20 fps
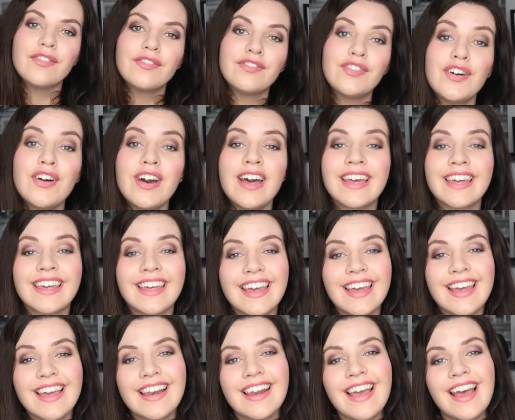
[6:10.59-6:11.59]
For a
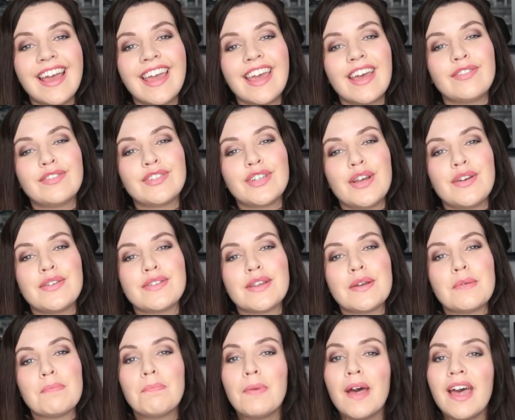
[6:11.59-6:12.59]
girl, I have
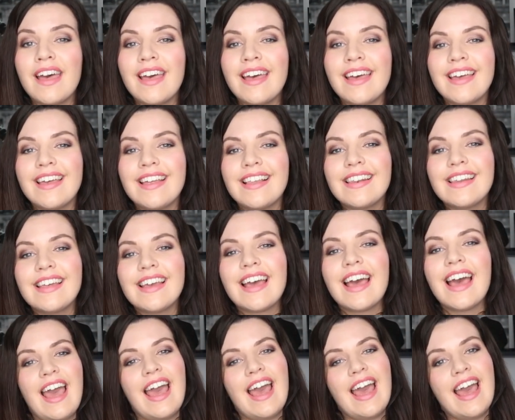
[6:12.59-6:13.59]
chosen Pearl,
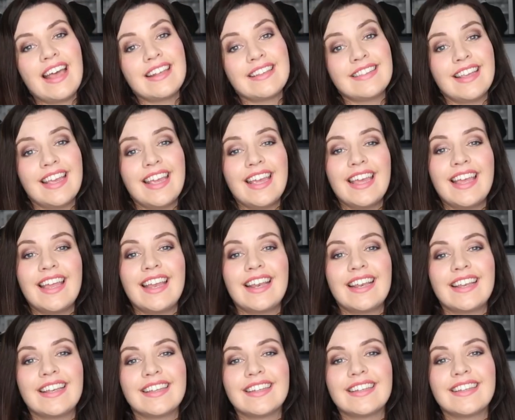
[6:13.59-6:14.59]
as
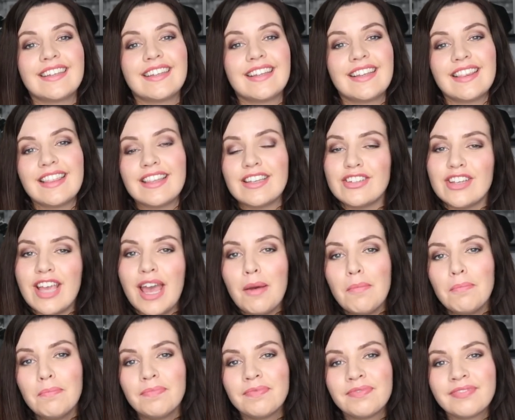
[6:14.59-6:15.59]
in the gem